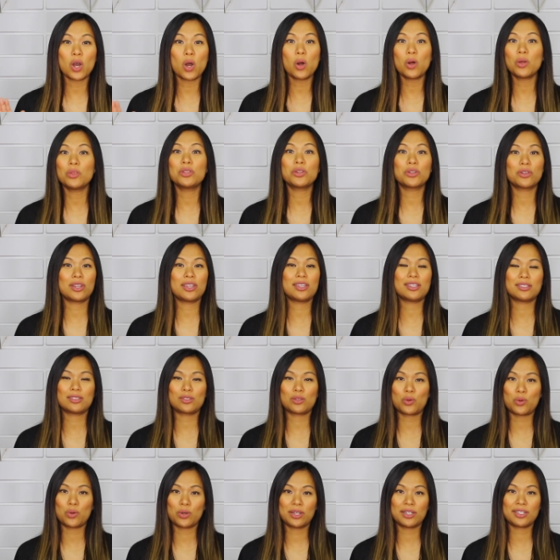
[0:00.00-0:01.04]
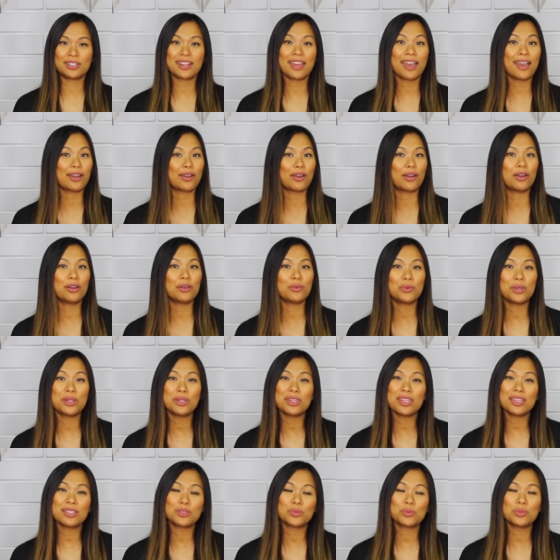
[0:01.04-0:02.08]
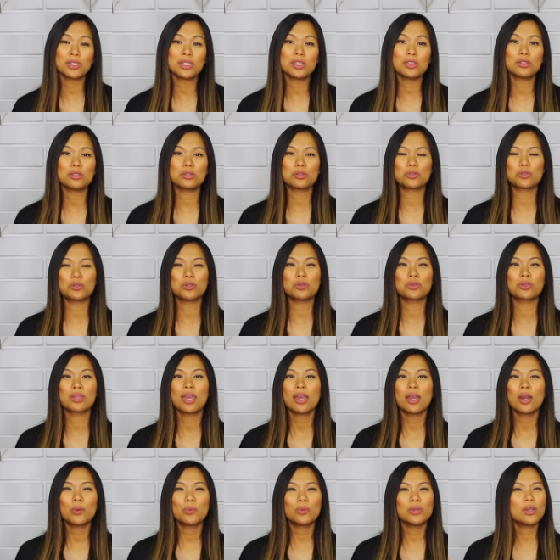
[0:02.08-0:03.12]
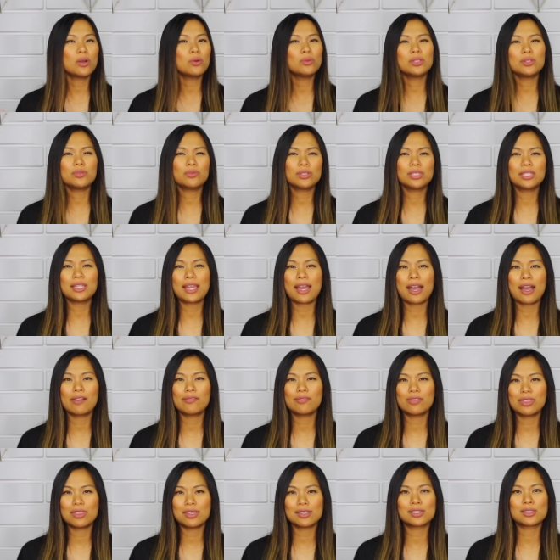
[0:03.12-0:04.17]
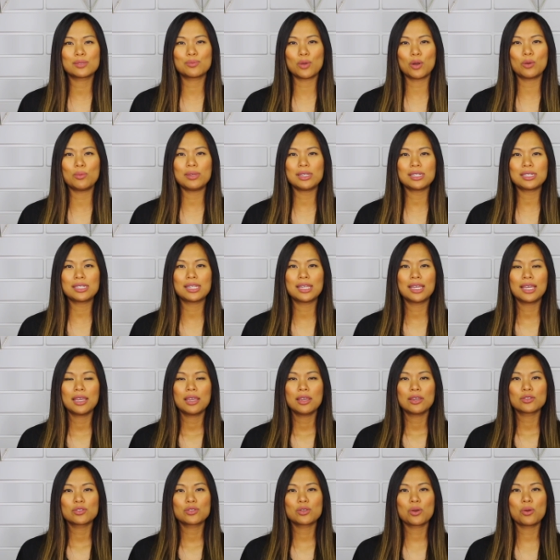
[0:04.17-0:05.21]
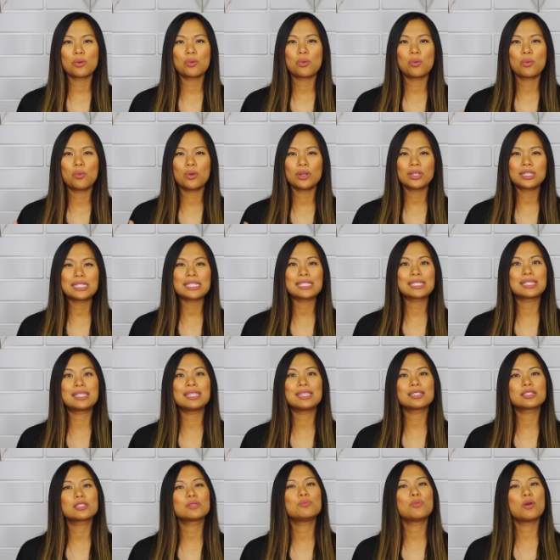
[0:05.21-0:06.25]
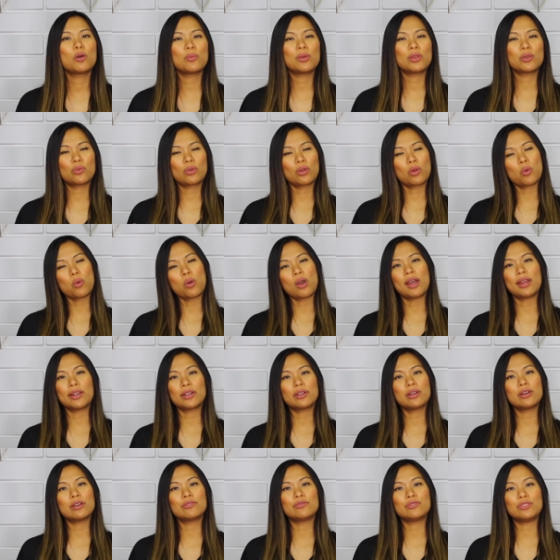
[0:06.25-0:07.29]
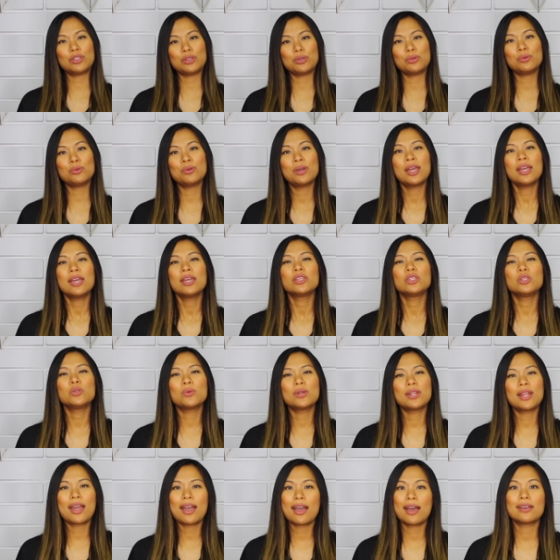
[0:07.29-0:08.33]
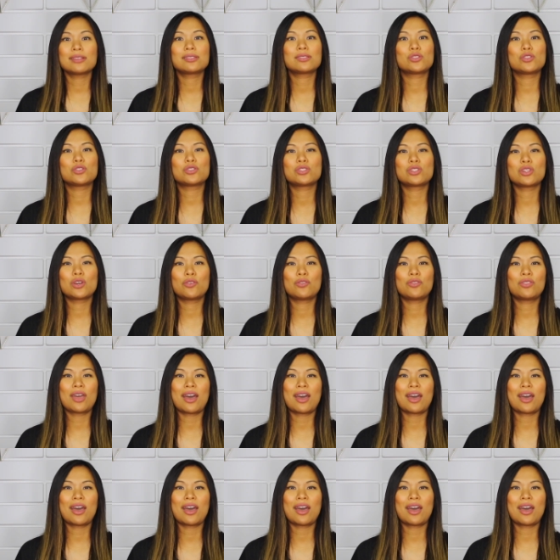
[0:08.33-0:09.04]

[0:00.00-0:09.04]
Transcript: all there is, according to Eckhart, and that's really the truth. We only really have this moment. So what does this moment require of you? You want to ask yourself